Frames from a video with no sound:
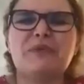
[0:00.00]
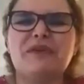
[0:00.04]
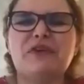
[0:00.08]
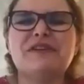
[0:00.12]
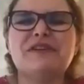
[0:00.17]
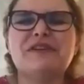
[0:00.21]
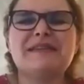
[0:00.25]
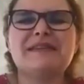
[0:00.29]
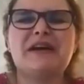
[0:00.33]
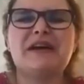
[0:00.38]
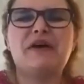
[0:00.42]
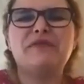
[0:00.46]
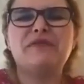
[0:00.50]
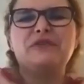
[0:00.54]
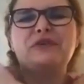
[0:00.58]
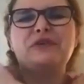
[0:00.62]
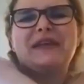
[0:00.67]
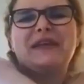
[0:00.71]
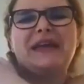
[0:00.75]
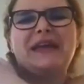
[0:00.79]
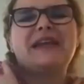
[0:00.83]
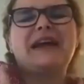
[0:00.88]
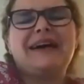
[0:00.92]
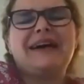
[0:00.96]
you can
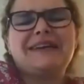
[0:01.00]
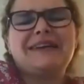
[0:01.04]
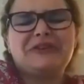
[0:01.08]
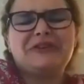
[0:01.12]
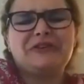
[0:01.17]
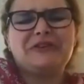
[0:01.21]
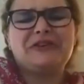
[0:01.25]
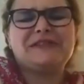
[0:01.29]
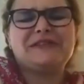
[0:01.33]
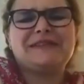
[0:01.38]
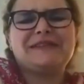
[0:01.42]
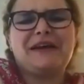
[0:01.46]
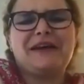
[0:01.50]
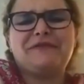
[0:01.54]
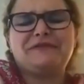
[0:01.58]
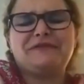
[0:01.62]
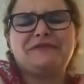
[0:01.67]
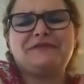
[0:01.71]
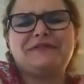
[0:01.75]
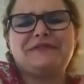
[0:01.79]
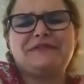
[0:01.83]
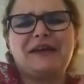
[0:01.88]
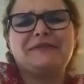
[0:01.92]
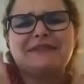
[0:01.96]
cuddle yourself
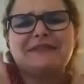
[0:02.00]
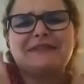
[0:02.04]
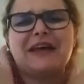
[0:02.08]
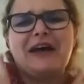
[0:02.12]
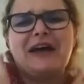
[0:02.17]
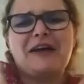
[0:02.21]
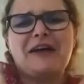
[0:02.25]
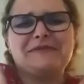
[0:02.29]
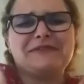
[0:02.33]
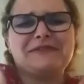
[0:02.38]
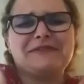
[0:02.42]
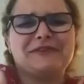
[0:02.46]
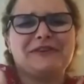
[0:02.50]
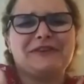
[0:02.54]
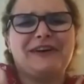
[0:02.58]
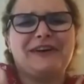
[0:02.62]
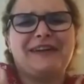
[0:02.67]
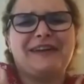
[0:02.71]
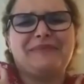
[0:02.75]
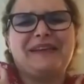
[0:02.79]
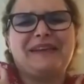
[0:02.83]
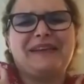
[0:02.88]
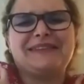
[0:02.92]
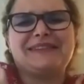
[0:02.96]
sometimes, you know what I
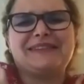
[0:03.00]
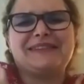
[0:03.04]
mean?